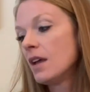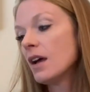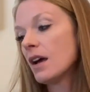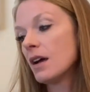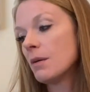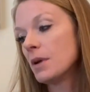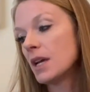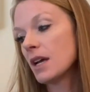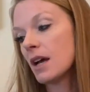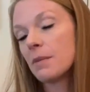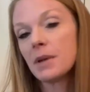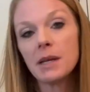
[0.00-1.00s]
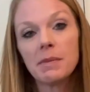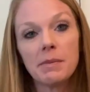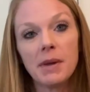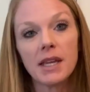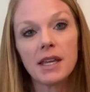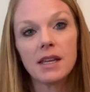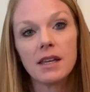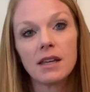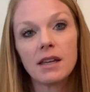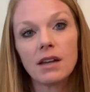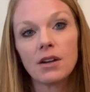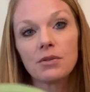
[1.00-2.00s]
I'm going to be
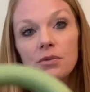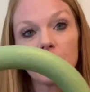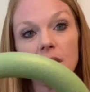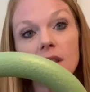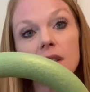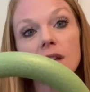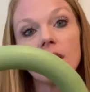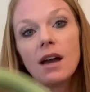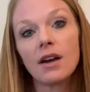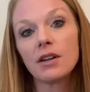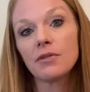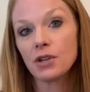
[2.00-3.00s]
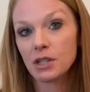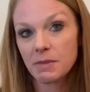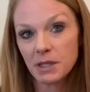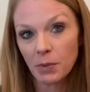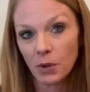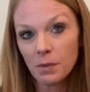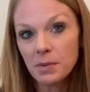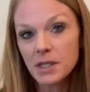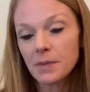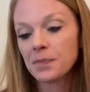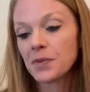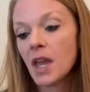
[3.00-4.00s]
making a wreath out of Christmas bulbs.
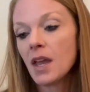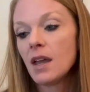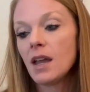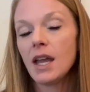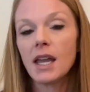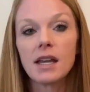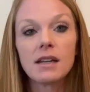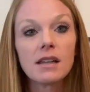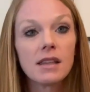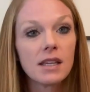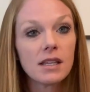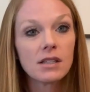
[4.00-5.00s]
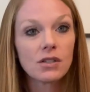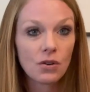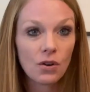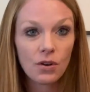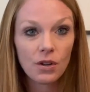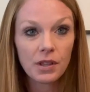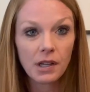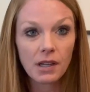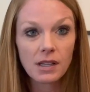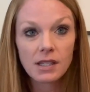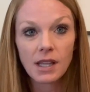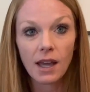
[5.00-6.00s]
And these are all
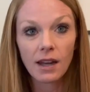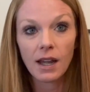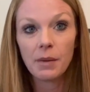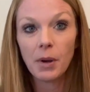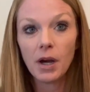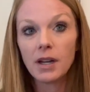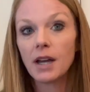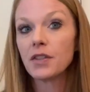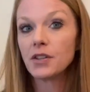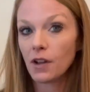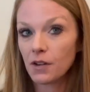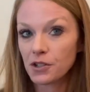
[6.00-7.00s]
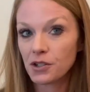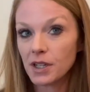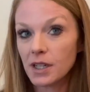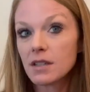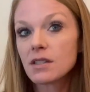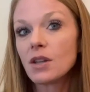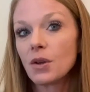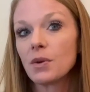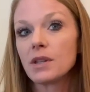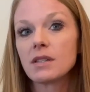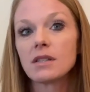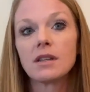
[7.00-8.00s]
things that I bought at the Dollar Tree, so
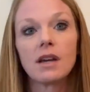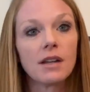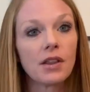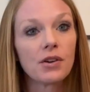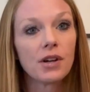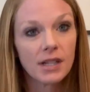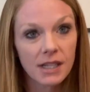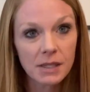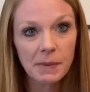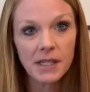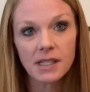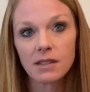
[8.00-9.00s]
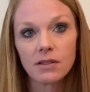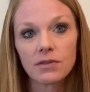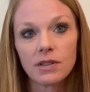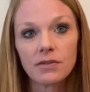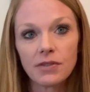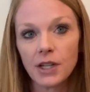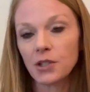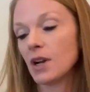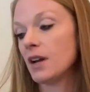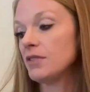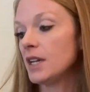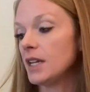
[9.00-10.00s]
it's another inexpensive, fun
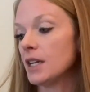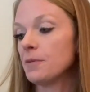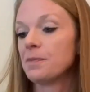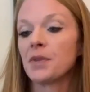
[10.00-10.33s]
craft idea.